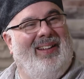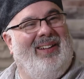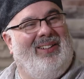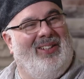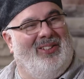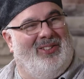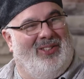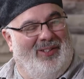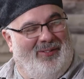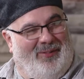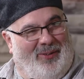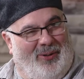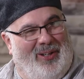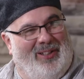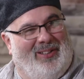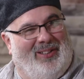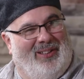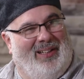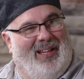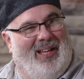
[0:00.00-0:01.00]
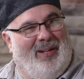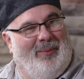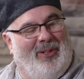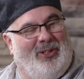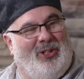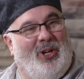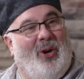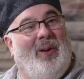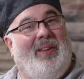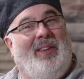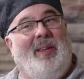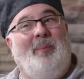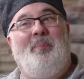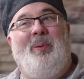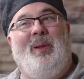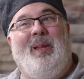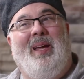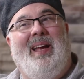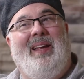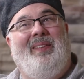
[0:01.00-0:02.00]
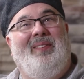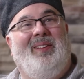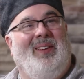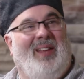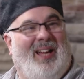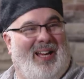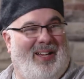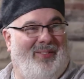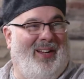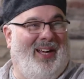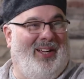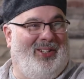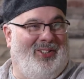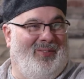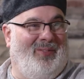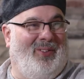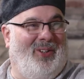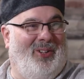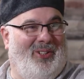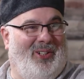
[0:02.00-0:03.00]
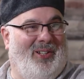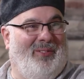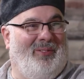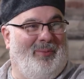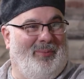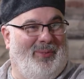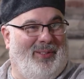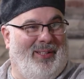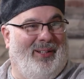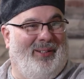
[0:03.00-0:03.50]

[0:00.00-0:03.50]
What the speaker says: does the voice on the anime show and then played the live action version of himself.